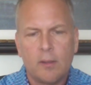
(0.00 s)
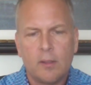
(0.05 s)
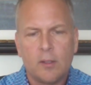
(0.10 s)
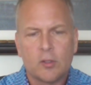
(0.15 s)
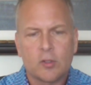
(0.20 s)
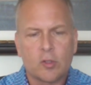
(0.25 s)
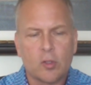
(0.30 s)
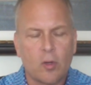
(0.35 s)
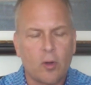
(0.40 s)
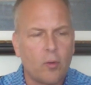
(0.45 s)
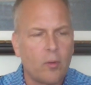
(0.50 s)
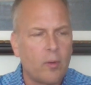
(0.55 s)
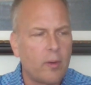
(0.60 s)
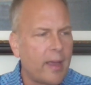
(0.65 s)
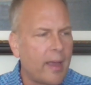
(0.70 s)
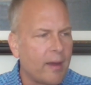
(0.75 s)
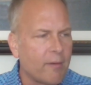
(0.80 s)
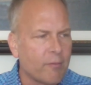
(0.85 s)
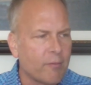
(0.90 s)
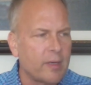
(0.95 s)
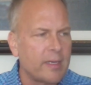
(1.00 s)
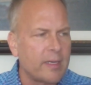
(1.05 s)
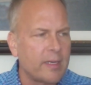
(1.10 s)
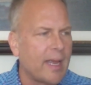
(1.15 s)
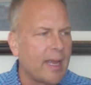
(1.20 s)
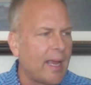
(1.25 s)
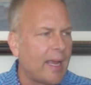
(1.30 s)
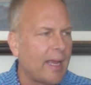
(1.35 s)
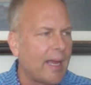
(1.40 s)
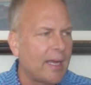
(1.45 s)
So every
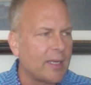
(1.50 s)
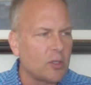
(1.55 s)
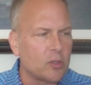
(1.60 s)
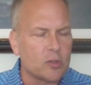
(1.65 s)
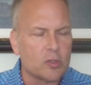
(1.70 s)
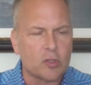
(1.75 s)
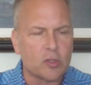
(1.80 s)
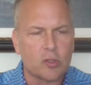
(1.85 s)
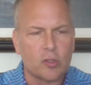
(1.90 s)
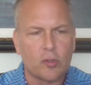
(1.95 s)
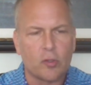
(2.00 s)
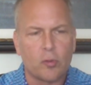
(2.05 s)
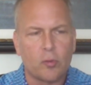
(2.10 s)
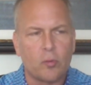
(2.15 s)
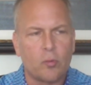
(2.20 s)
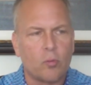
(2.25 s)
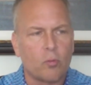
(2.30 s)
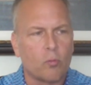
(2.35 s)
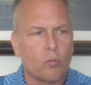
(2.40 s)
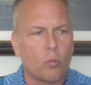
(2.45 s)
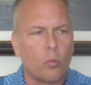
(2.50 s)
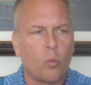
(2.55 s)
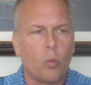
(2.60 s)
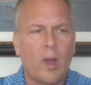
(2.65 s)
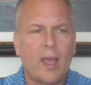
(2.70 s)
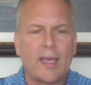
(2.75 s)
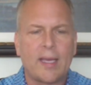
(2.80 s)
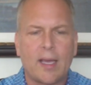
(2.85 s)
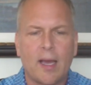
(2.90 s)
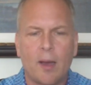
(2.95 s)
day I used to
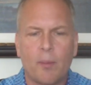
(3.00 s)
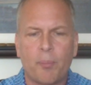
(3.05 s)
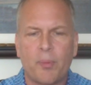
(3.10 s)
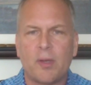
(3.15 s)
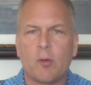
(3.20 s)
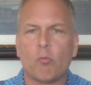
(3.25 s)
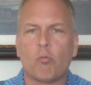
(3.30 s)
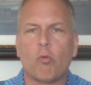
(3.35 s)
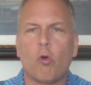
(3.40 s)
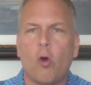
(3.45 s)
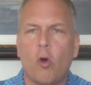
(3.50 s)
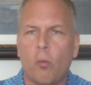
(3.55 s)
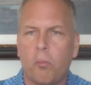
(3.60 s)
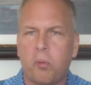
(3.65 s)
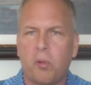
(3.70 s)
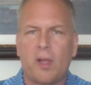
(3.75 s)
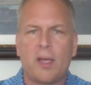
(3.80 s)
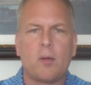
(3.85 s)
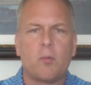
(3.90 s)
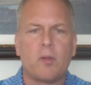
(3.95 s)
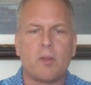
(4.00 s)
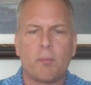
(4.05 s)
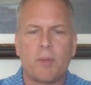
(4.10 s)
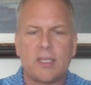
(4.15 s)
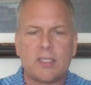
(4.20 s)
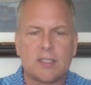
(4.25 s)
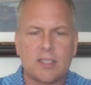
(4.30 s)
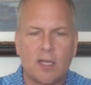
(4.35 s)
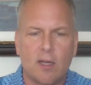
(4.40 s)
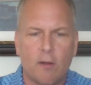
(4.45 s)
wake up and role play with
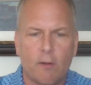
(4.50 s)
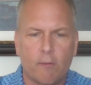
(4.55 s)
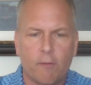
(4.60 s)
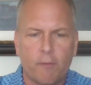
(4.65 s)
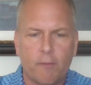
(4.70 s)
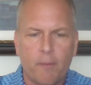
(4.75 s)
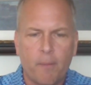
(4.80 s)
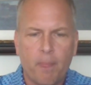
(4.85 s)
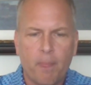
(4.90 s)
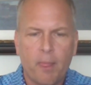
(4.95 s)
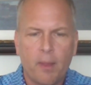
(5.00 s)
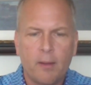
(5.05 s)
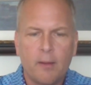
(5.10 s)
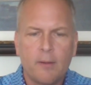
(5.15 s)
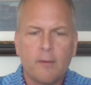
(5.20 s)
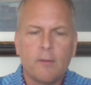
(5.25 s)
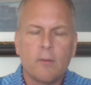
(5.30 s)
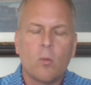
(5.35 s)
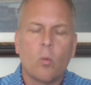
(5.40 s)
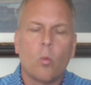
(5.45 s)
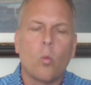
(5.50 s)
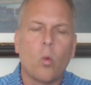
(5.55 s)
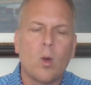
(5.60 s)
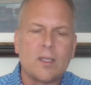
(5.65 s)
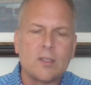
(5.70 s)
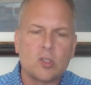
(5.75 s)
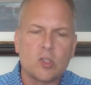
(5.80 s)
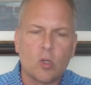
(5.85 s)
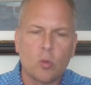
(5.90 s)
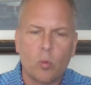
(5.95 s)
myself.
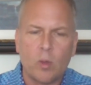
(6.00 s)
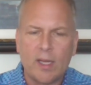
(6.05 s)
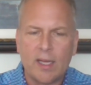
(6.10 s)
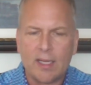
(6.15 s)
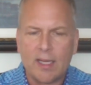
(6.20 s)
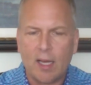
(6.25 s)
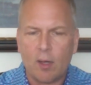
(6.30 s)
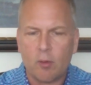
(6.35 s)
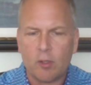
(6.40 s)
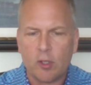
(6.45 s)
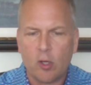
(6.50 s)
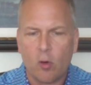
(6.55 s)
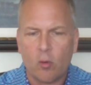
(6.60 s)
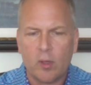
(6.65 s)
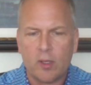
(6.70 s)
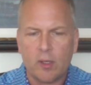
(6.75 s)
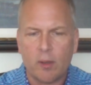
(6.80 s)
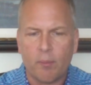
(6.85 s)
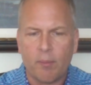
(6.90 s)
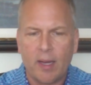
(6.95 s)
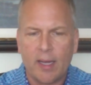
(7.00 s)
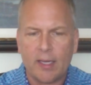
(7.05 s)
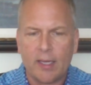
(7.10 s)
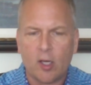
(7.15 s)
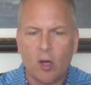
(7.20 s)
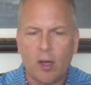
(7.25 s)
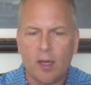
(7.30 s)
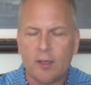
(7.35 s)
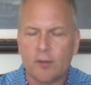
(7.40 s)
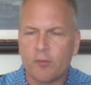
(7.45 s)
Once a week, I would go into my
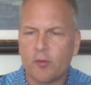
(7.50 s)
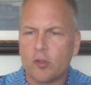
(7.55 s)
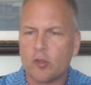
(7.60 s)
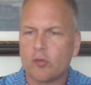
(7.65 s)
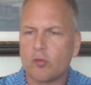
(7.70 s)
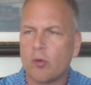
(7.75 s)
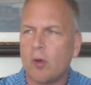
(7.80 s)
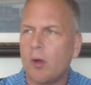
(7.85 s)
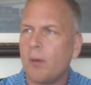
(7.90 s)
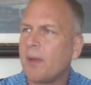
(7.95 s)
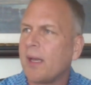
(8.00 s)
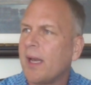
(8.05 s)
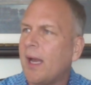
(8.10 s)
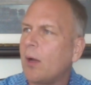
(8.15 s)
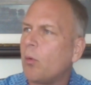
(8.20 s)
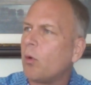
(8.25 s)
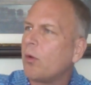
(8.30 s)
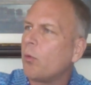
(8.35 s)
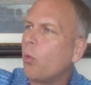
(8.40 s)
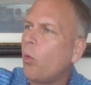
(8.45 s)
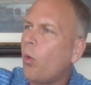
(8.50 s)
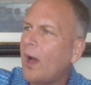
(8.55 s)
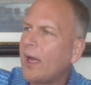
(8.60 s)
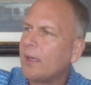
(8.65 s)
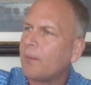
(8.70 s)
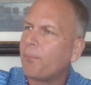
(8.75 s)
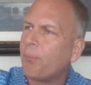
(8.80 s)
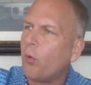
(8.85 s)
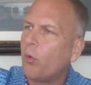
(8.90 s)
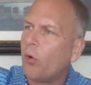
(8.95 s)
conference room and I would
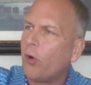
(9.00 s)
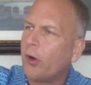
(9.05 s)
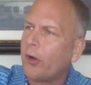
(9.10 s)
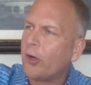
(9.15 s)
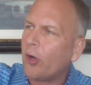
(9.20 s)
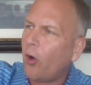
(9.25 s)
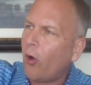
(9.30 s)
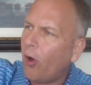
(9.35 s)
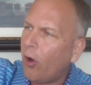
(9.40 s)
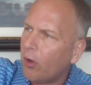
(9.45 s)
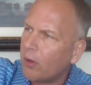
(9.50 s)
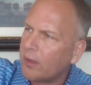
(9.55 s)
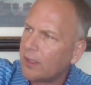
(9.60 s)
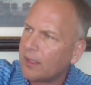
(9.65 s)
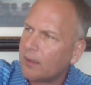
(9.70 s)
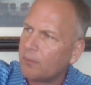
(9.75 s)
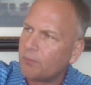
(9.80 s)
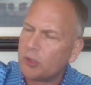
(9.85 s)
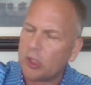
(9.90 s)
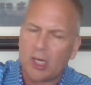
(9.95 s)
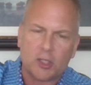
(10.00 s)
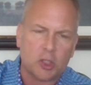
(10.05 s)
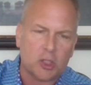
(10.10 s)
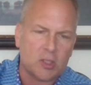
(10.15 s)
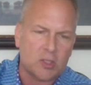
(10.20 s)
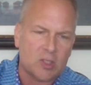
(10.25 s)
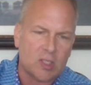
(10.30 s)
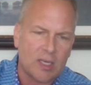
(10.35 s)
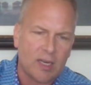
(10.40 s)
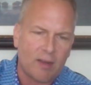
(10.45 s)
whiteboard all the
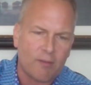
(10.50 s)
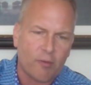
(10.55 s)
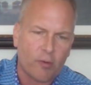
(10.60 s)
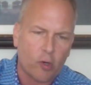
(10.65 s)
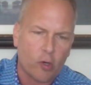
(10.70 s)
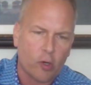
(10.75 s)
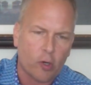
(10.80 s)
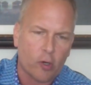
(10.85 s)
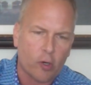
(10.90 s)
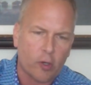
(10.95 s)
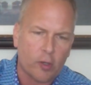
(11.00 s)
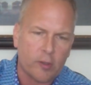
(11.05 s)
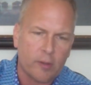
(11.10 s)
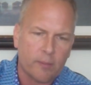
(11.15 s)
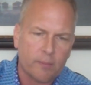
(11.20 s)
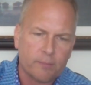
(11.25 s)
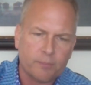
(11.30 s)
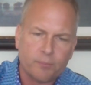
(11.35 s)
objections that I've heard